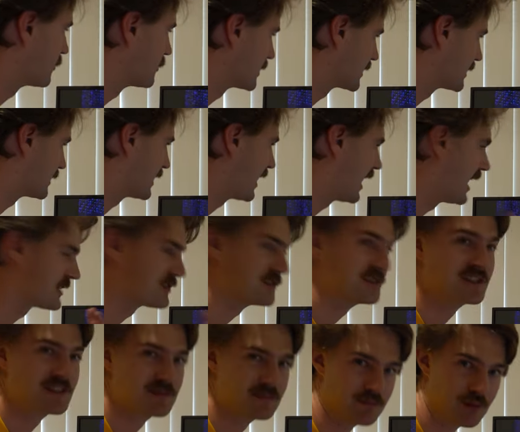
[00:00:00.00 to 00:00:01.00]
from the
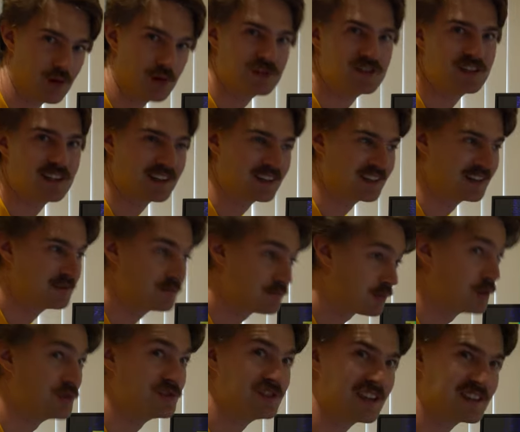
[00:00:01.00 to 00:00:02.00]
cartridge and processing it.
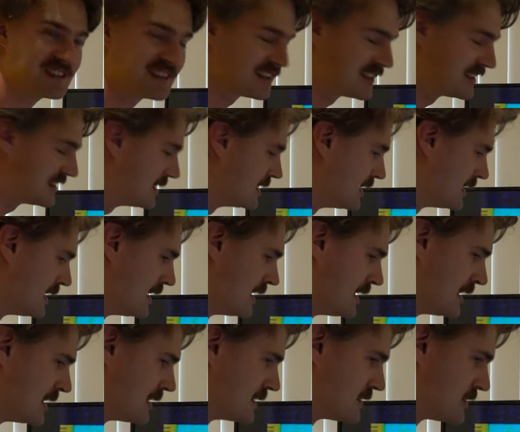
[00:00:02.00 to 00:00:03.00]
Processing it.
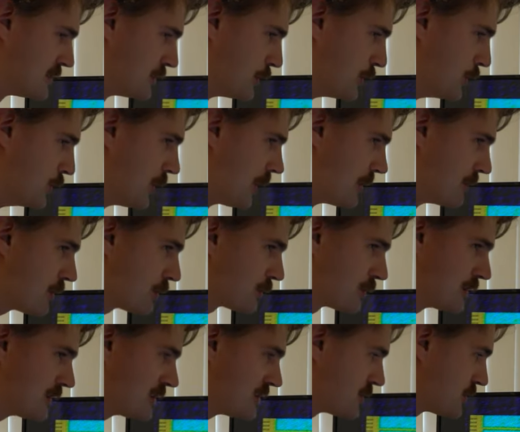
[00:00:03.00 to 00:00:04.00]
So I'm not
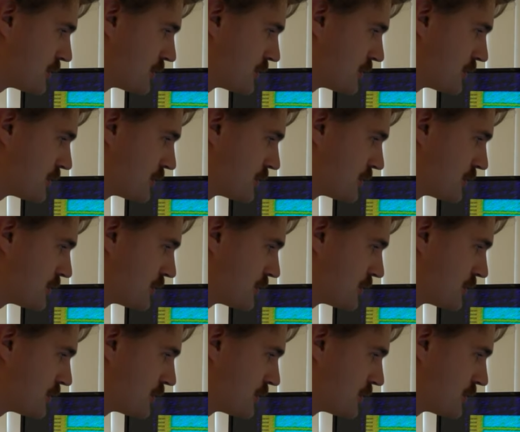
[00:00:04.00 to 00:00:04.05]
really